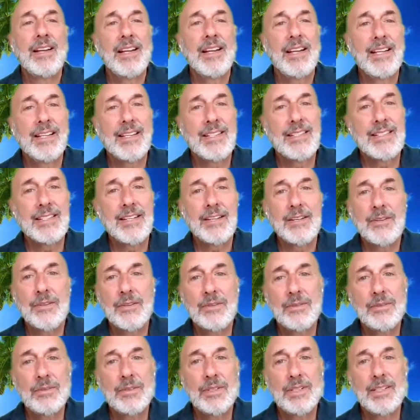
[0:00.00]
And so uh,
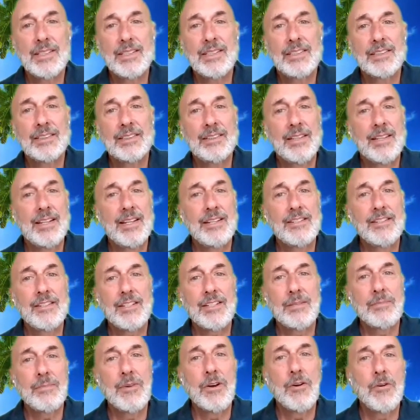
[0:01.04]
mm-hmm. uh, they took
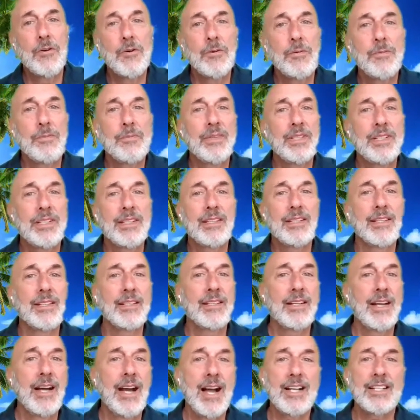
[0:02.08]
him home with
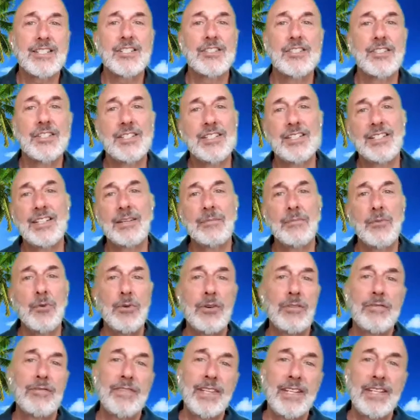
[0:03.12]
uh, oxygen and
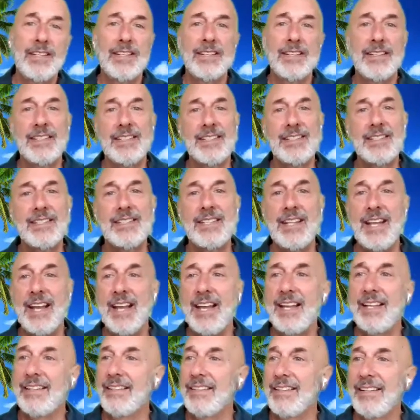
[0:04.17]
morphine and this and that.
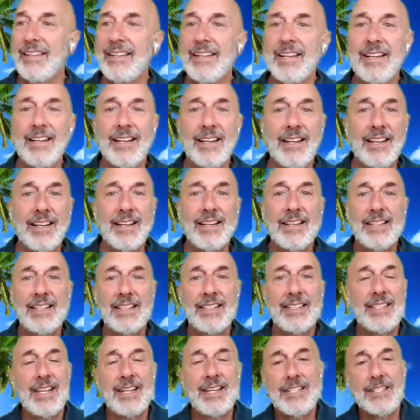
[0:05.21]
And he
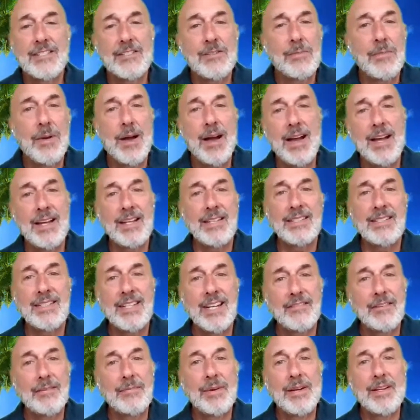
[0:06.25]
said his goodbyes to
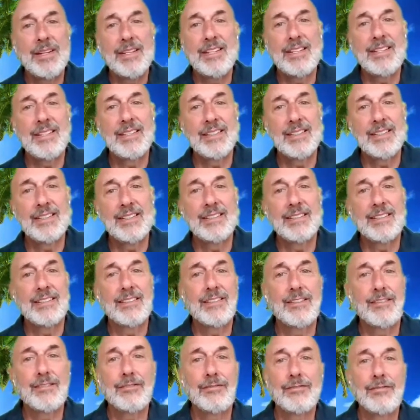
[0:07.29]
everybody uh,
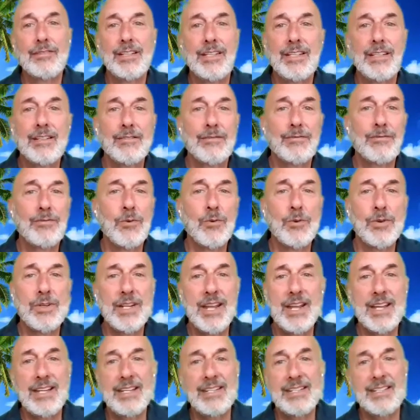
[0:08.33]
three or four
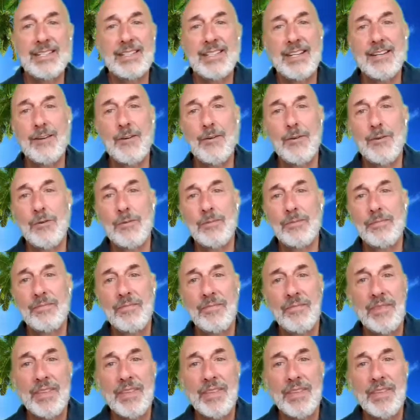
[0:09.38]
days at home